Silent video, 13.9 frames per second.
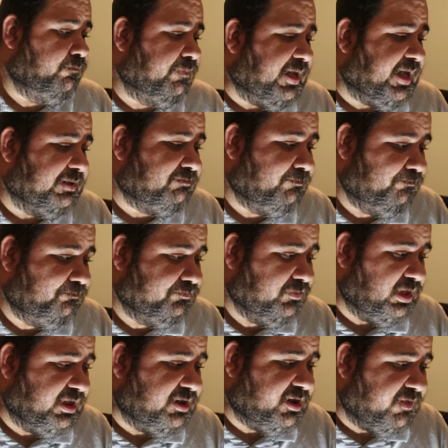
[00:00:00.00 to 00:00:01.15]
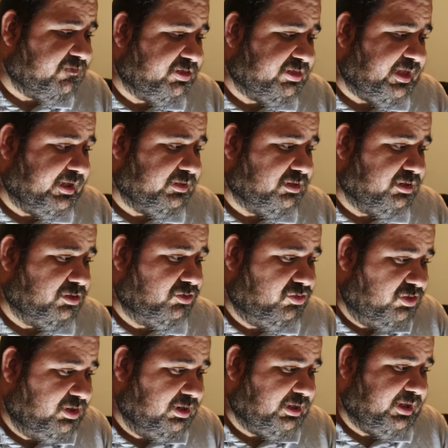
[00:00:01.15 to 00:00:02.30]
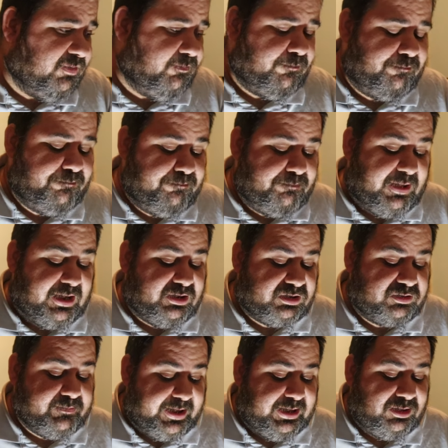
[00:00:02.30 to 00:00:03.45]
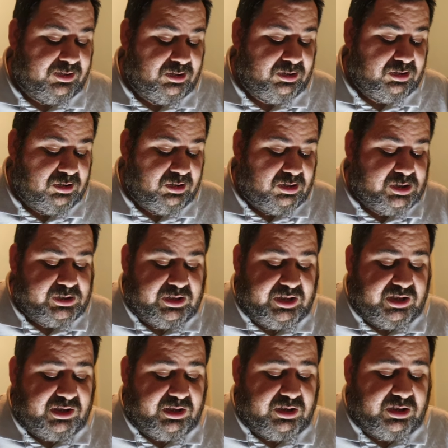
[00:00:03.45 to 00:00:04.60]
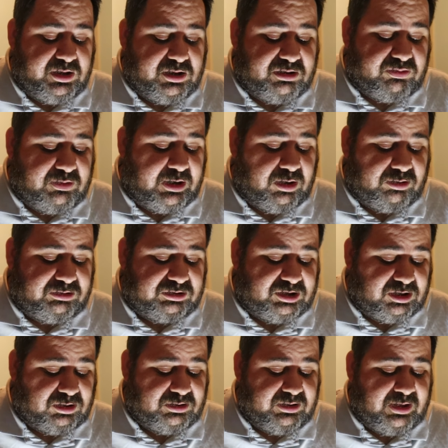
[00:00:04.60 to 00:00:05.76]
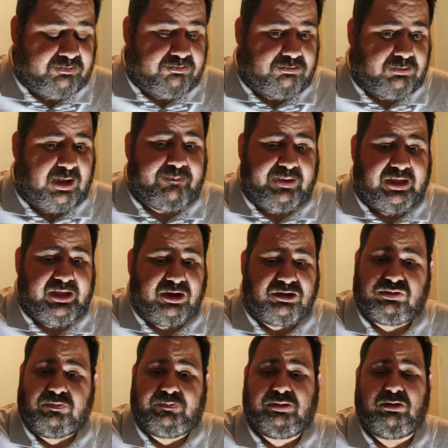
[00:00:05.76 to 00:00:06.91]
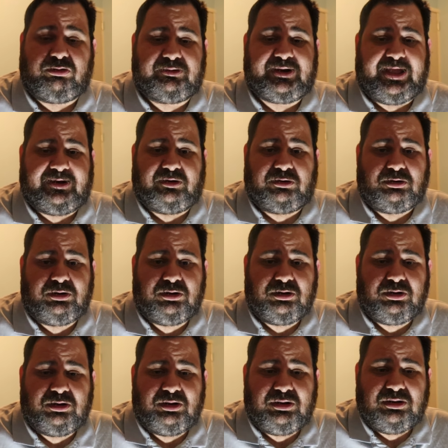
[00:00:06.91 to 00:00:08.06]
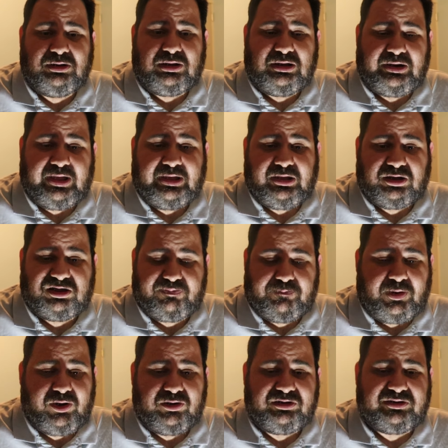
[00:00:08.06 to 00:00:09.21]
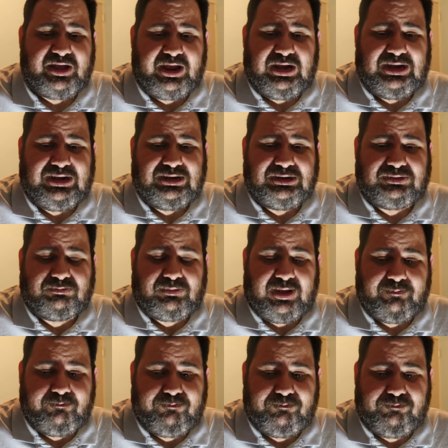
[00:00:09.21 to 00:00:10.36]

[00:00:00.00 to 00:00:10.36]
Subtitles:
But another thing that really bugged me is when I was told that my pants were pulled down and they exposed my